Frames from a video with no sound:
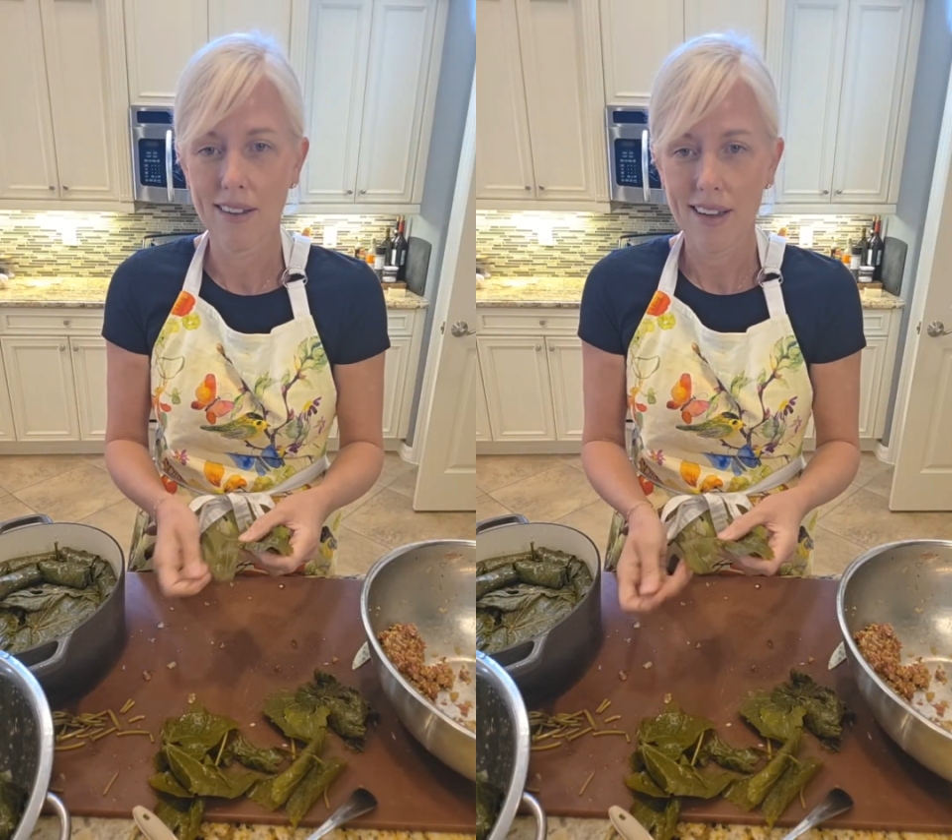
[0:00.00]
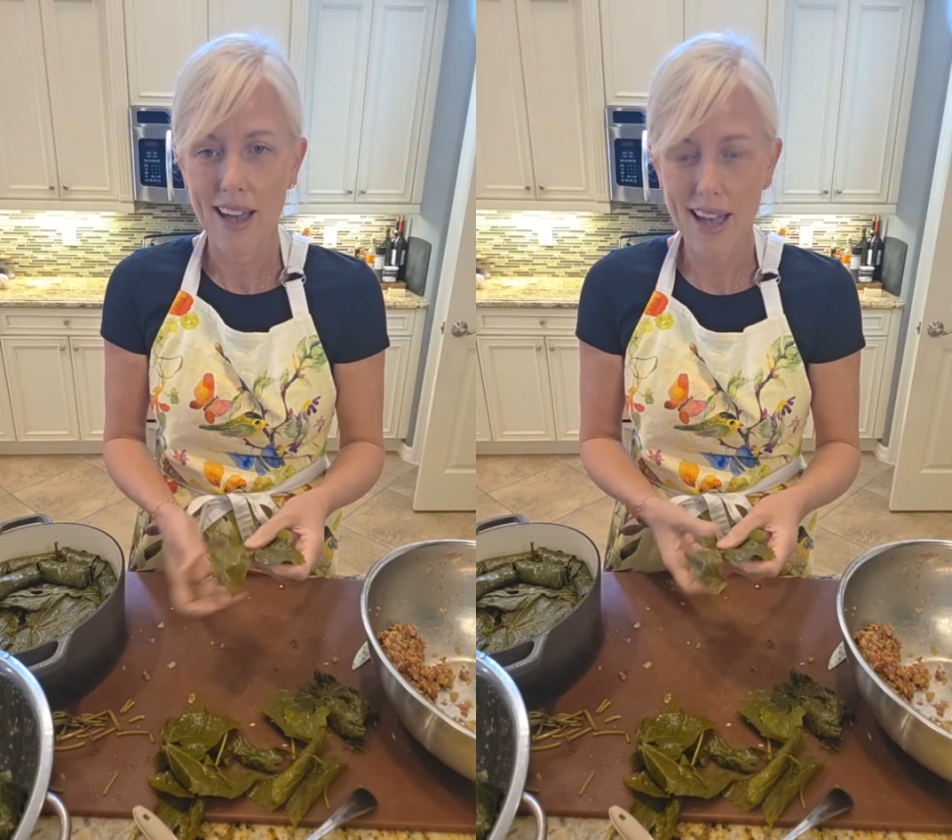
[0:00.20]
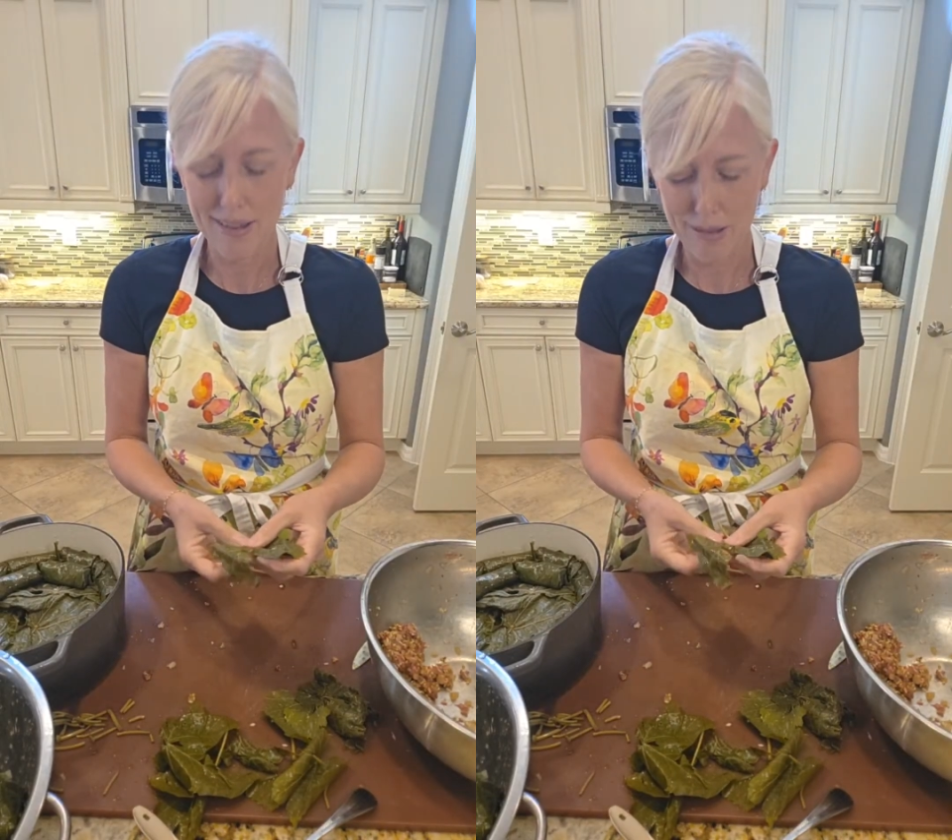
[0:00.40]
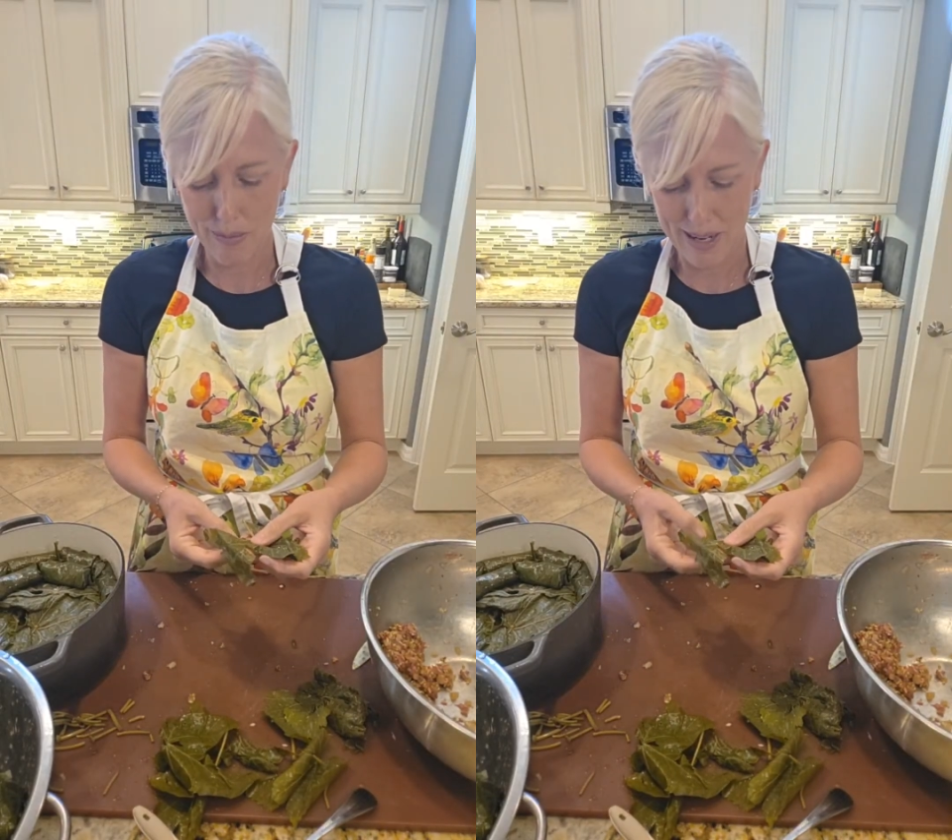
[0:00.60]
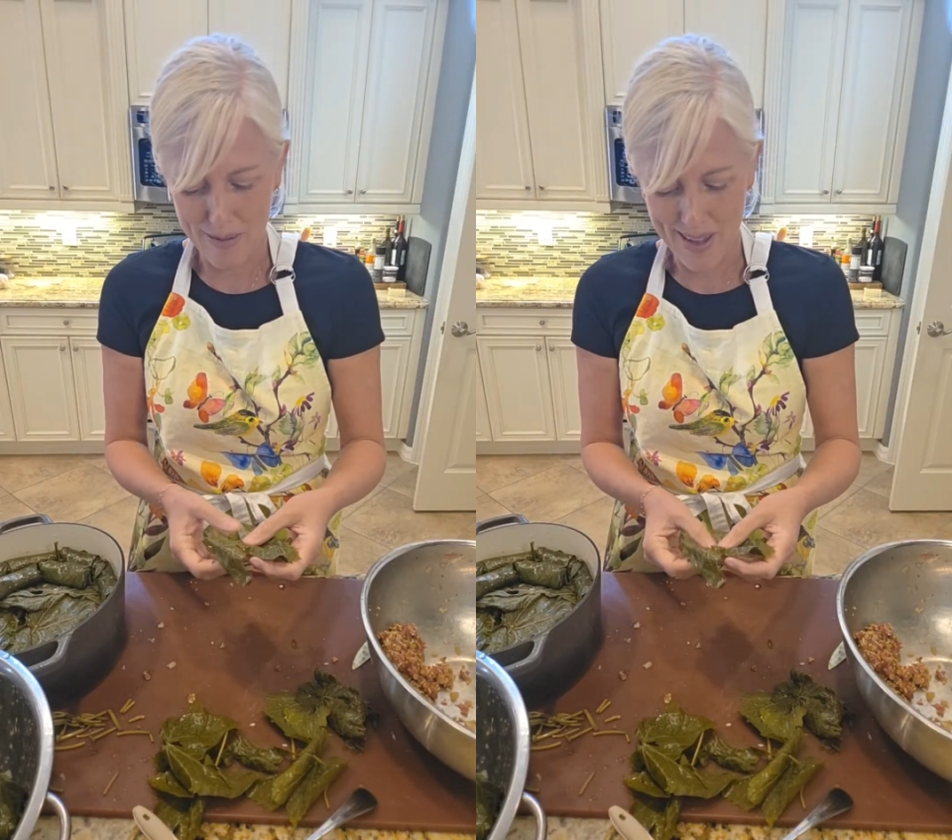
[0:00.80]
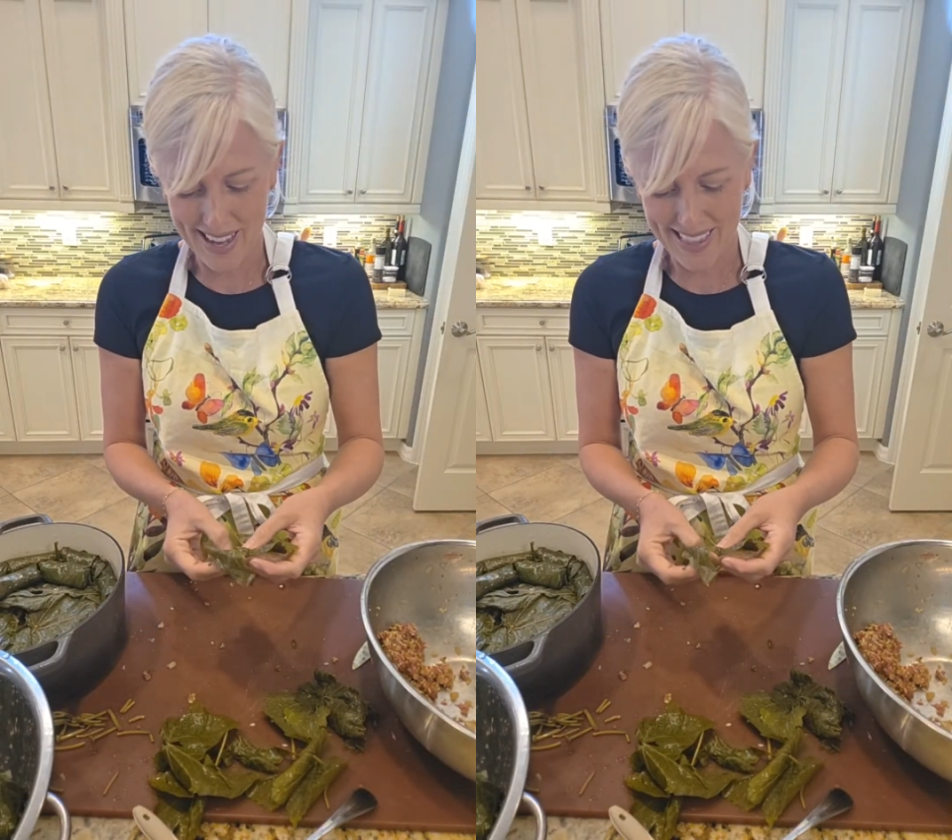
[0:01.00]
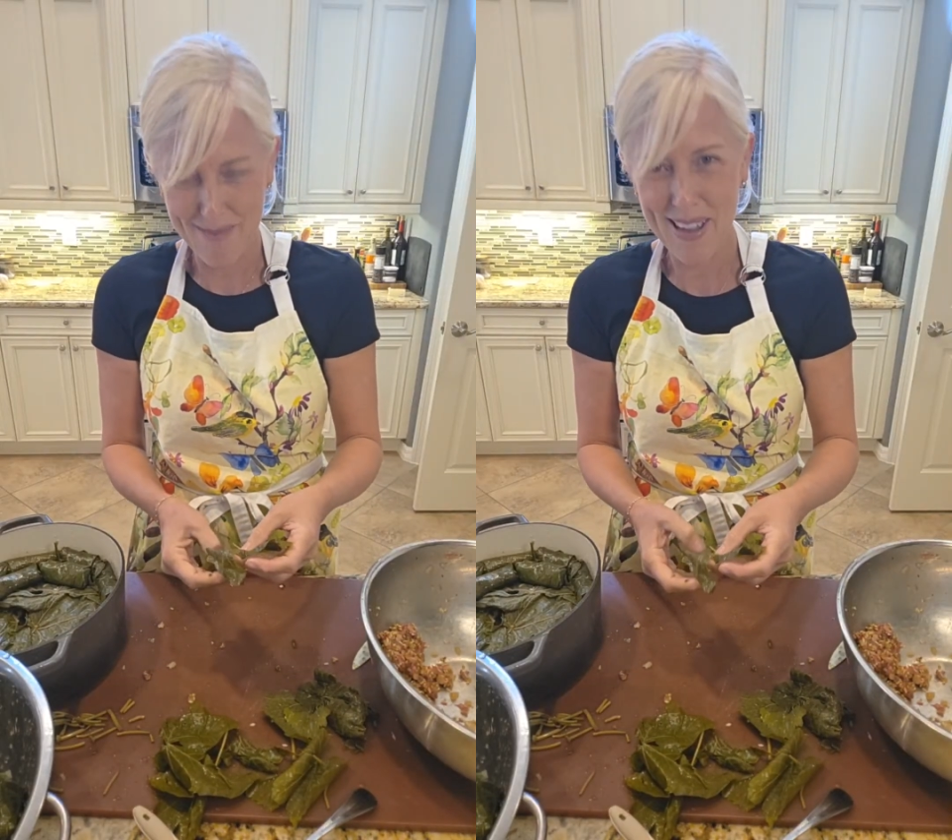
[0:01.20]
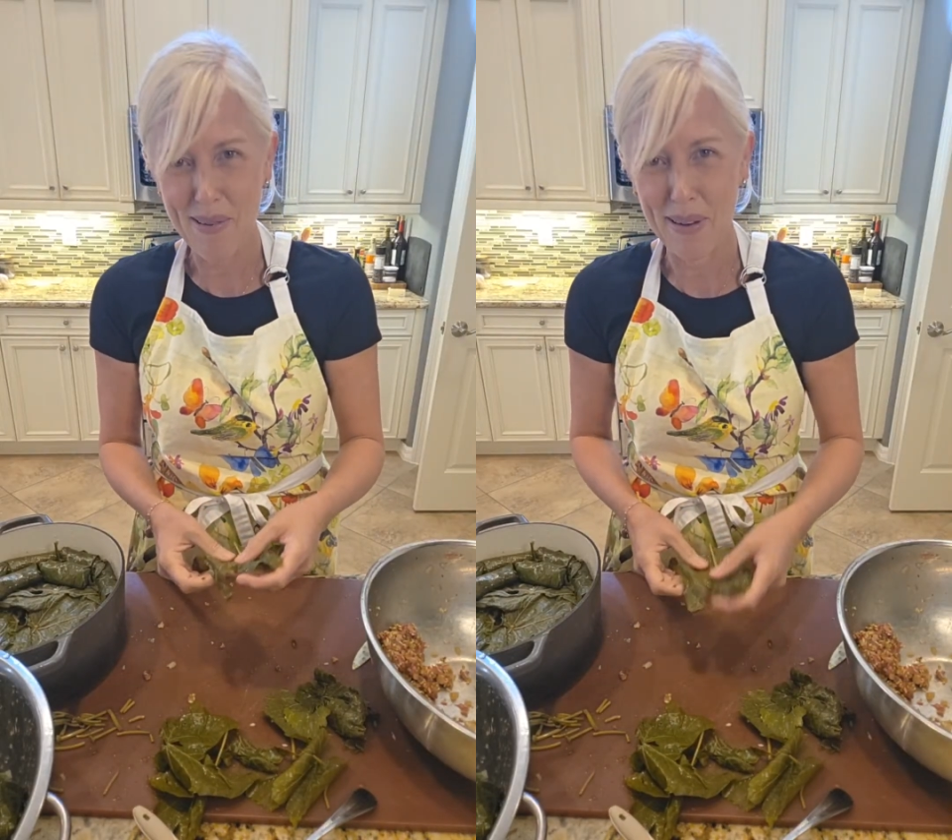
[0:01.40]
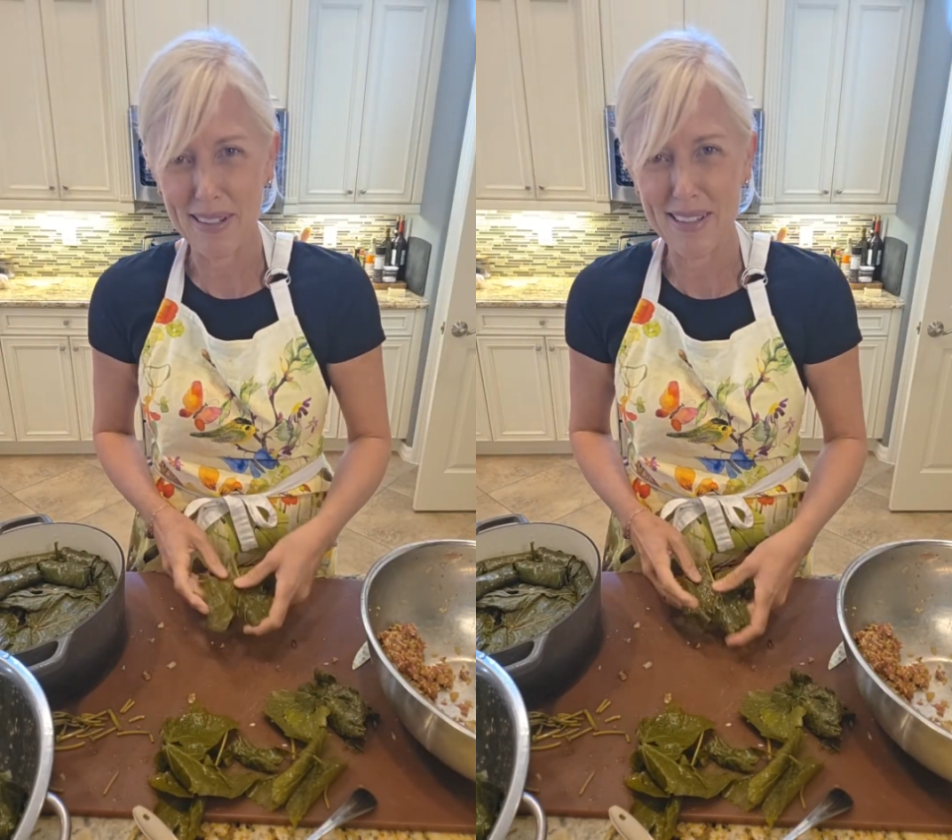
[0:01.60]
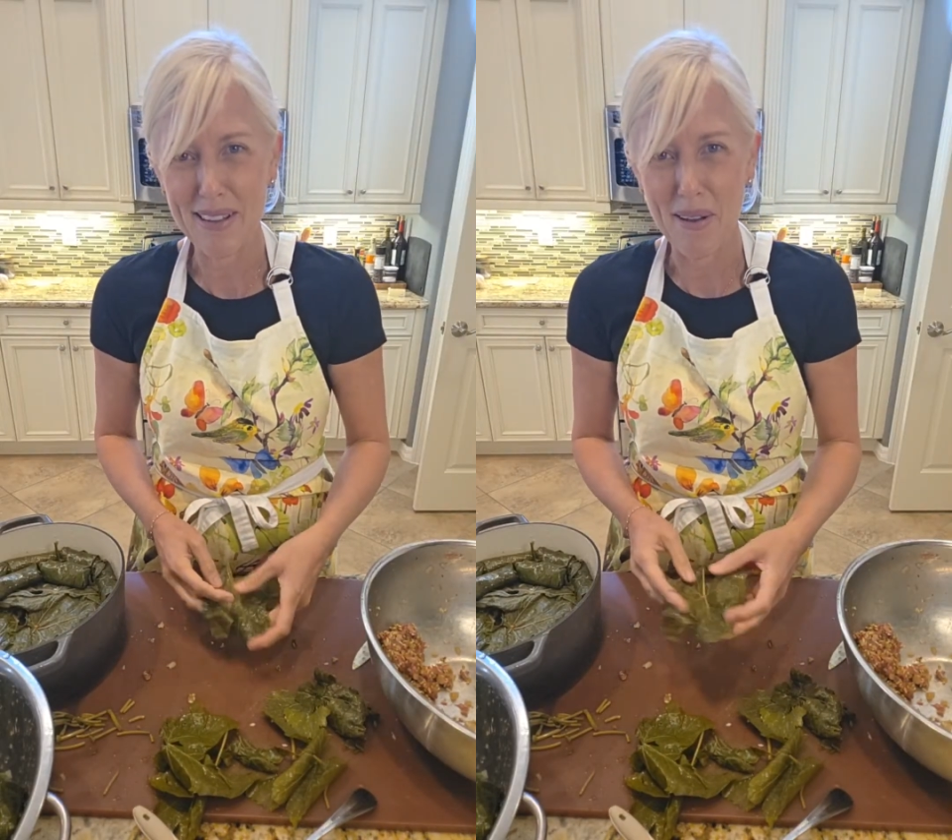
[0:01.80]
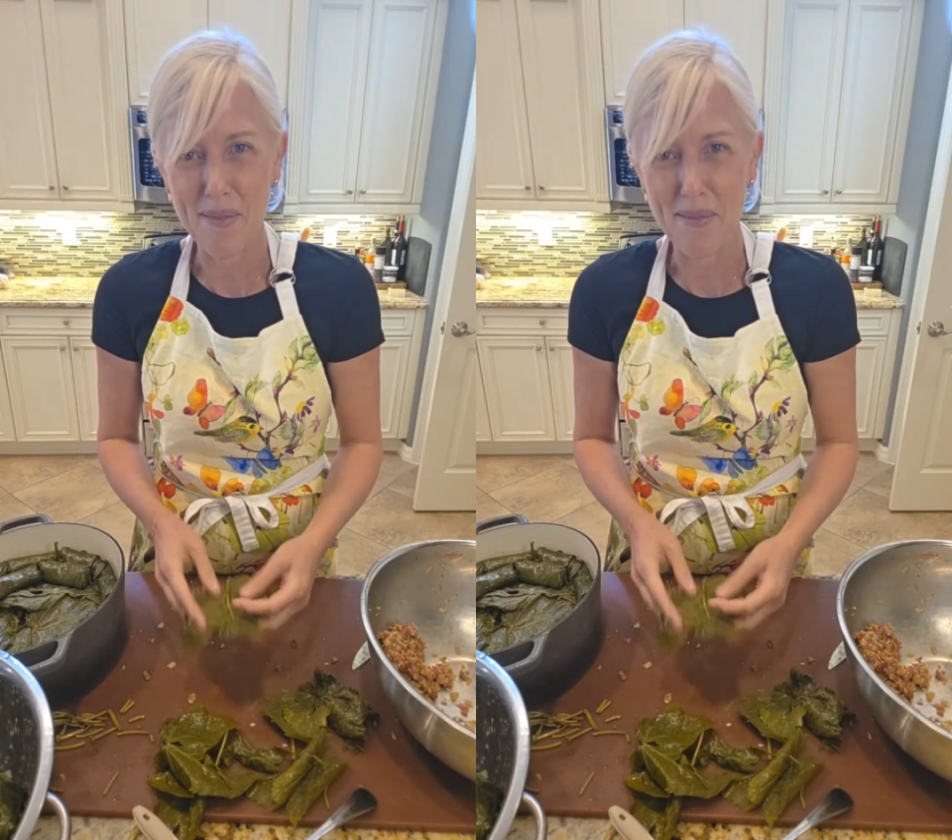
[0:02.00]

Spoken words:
asked me to make the meat ones. So,